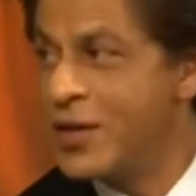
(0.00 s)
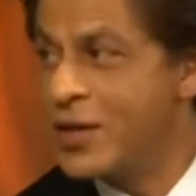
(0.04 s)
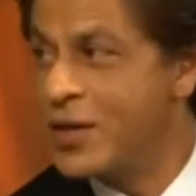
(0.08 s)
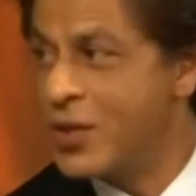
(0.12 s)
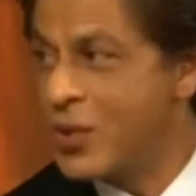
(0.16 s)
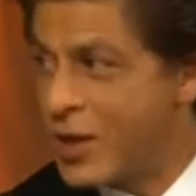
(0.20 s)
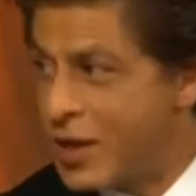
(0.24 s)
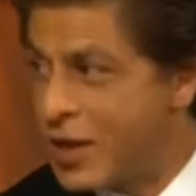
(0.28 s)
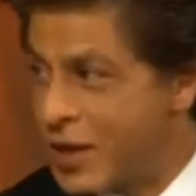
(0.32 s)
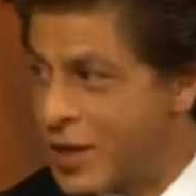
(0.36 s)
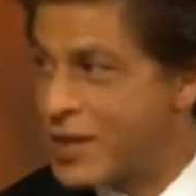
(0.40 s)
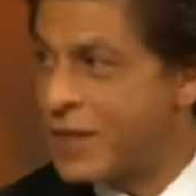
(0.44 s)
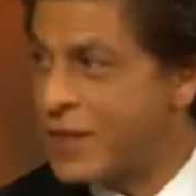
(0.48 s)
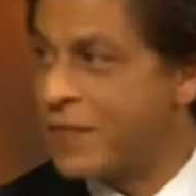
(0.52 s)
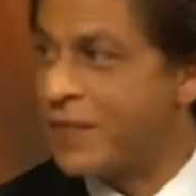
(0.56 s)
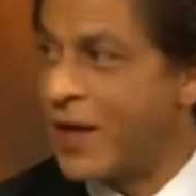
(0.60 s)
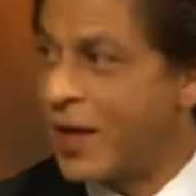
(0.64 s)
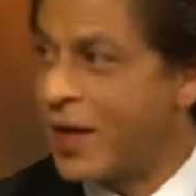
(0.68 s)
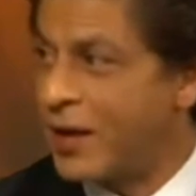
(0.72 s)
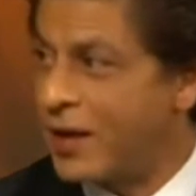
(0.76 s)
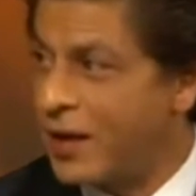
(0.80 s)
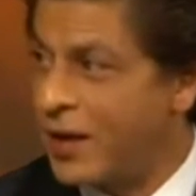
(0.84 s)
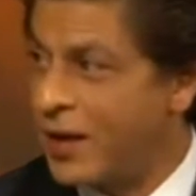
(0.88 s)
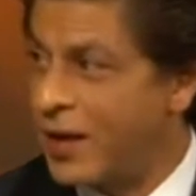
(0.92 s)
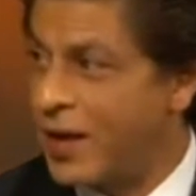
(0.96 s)
So it is
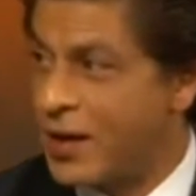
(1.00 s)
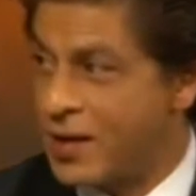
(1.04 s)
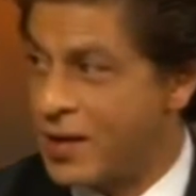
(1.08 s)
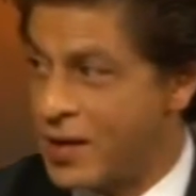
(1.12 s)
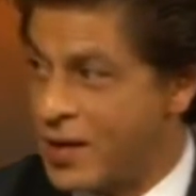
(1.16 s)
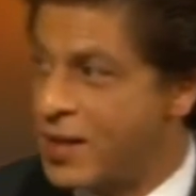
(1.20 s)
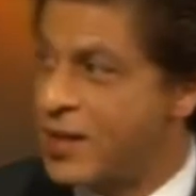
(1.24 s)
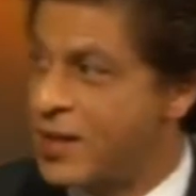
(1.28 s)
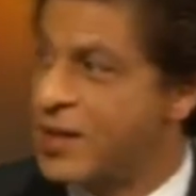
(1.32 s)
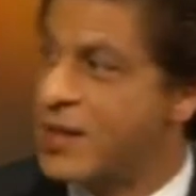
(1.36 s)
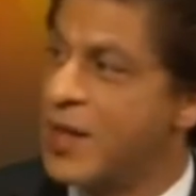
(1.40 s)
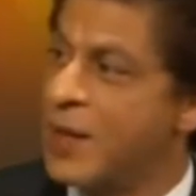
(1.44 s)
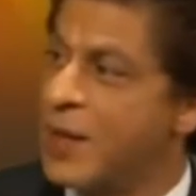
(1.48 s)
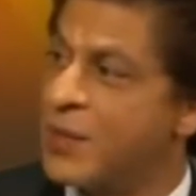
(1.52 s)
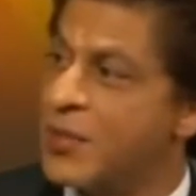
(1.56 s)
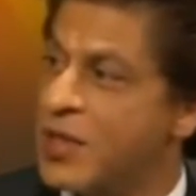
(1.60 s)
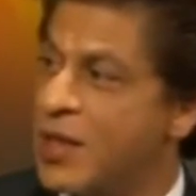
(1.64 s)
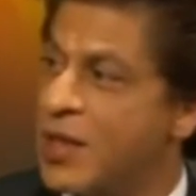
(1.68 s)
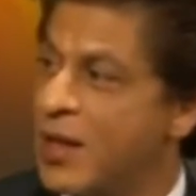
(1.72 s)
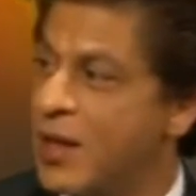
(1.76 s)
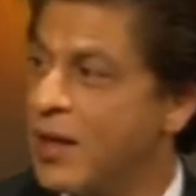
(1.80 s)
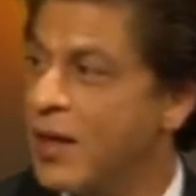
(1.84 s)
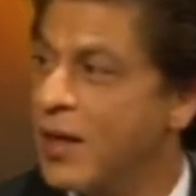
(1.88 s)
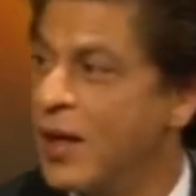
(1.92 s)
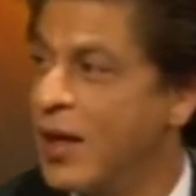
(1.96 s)
affecting, and these steps
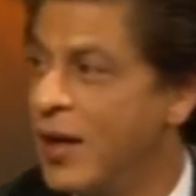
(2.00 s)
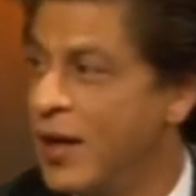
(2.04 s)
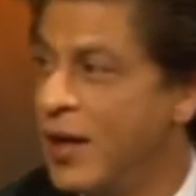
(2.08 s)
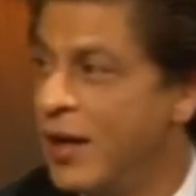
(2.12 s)
are